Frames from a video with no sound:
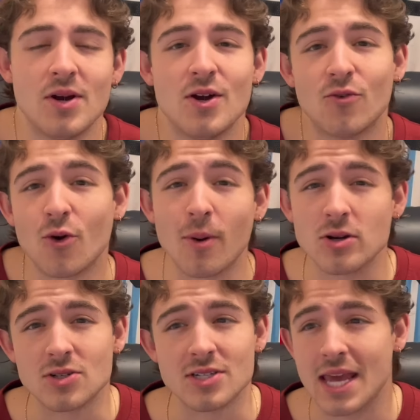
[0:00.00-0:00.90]
for
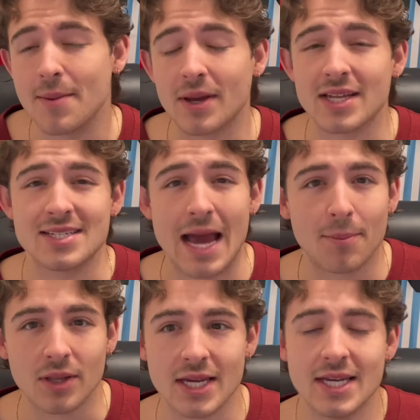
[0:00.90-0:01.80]
Barcelona's game against
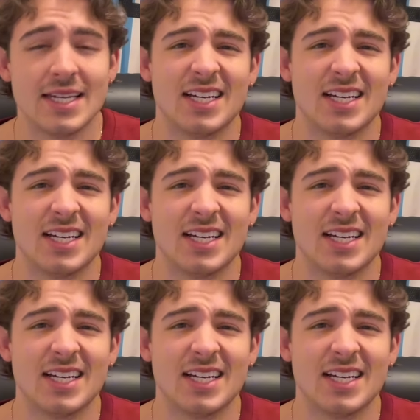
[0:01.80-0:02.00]
Napoli